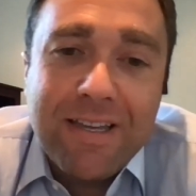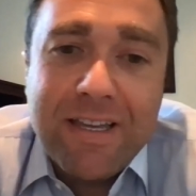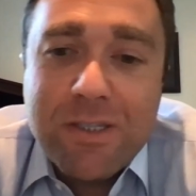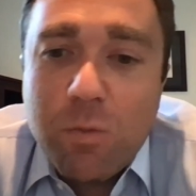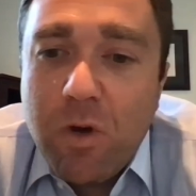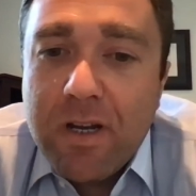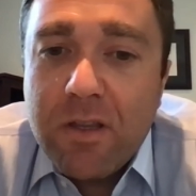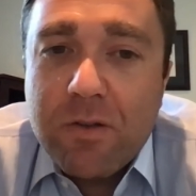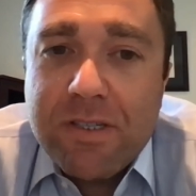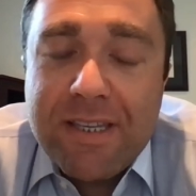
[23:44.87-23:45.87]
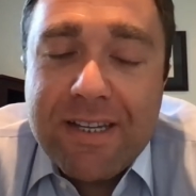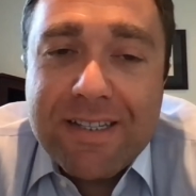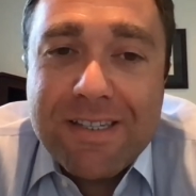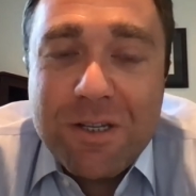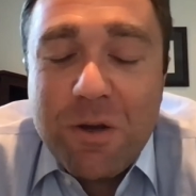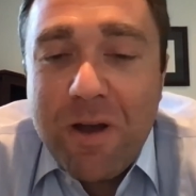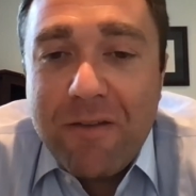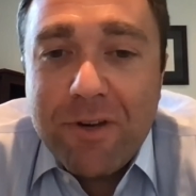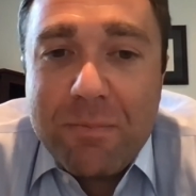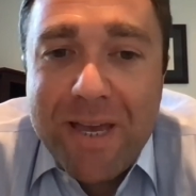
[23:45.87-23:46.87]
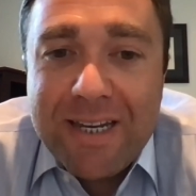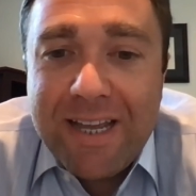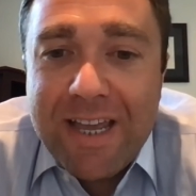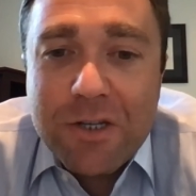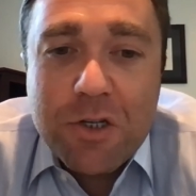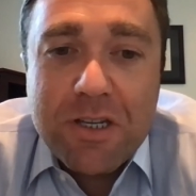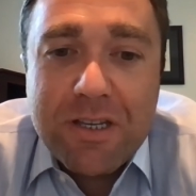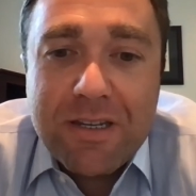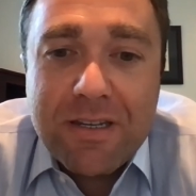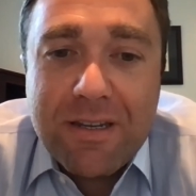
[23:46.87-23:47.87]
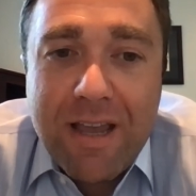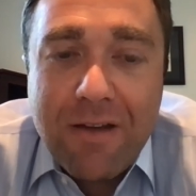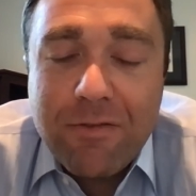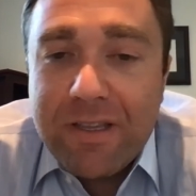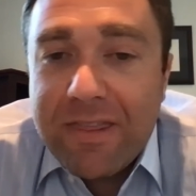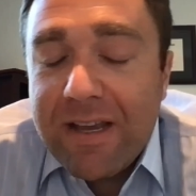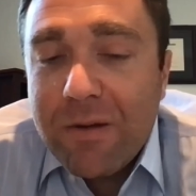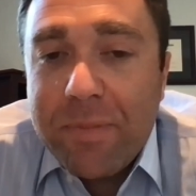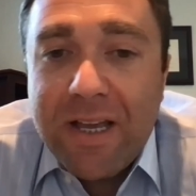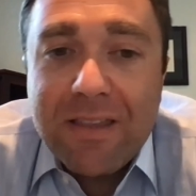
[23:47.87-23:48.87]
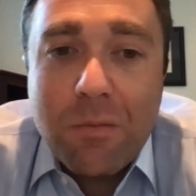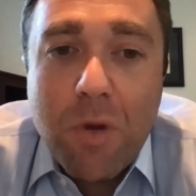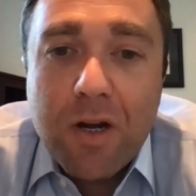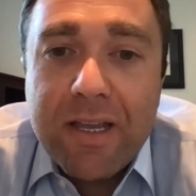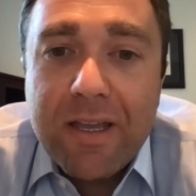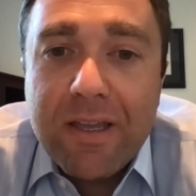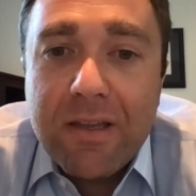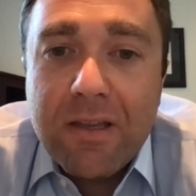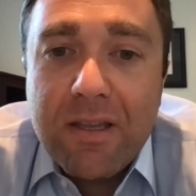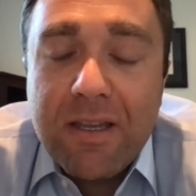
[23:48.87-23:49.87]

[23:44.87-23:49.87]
it's one of those things, every medication, every therapy on the market,